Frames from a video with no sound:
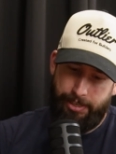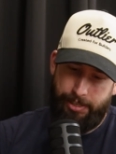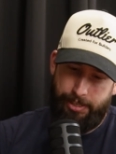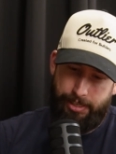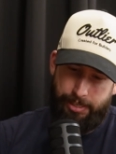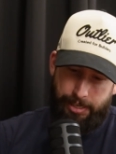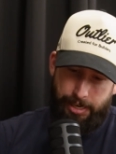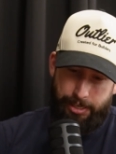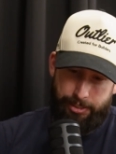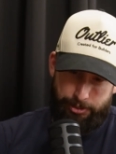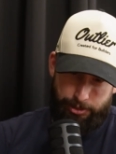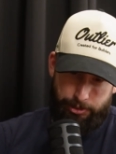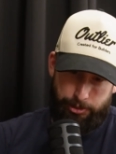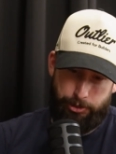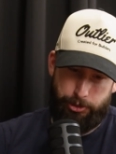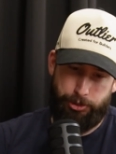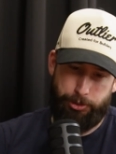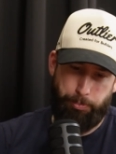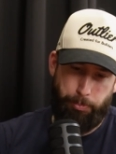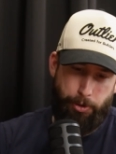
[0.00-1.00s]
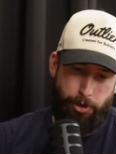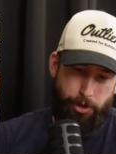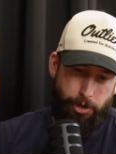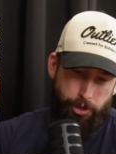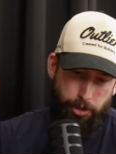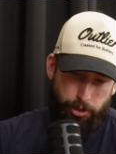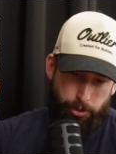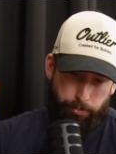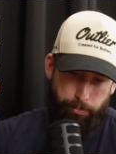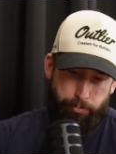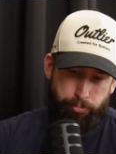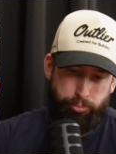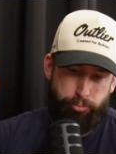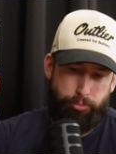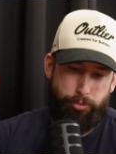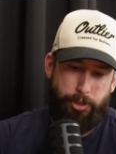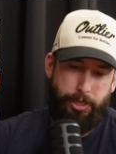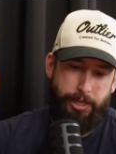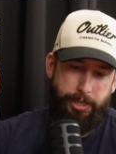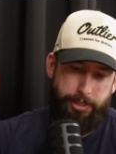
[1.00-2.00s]
a small
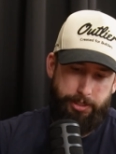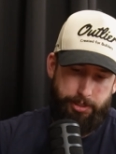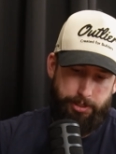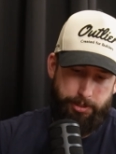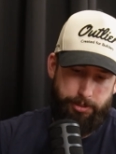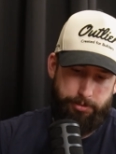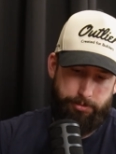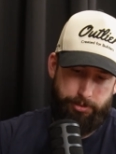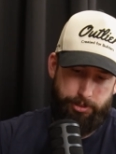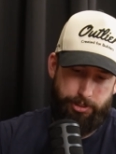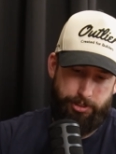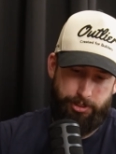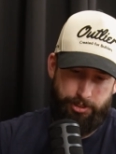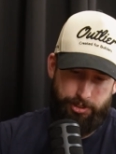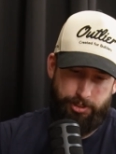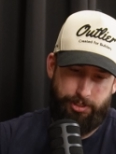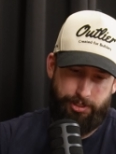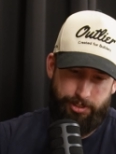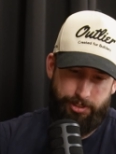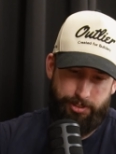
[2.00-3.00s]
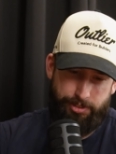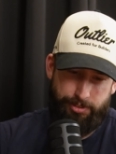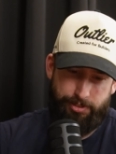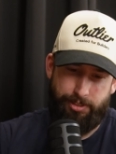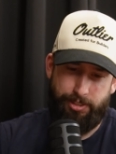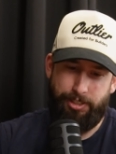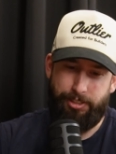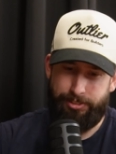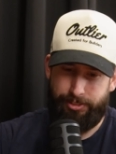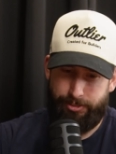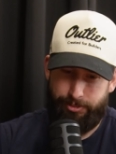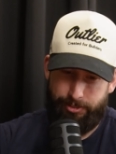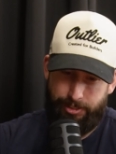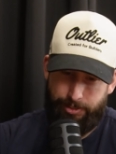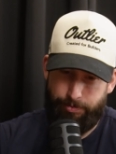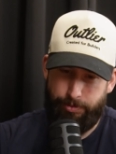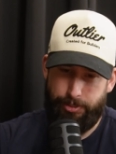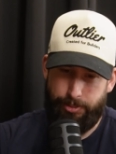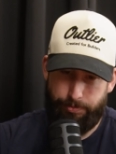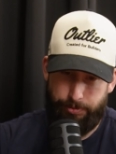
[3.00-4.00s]
break, just,
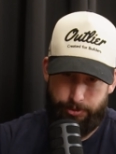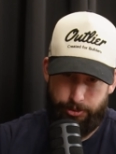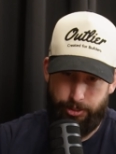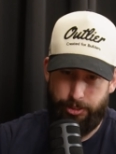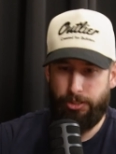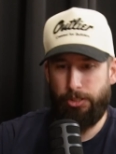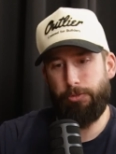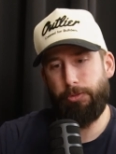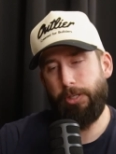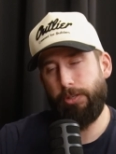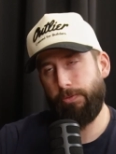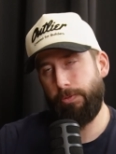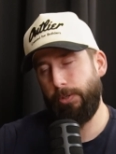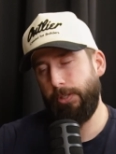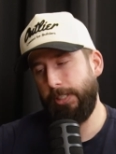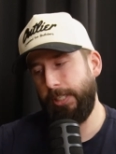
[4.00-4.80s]
even if it's just 3 or 4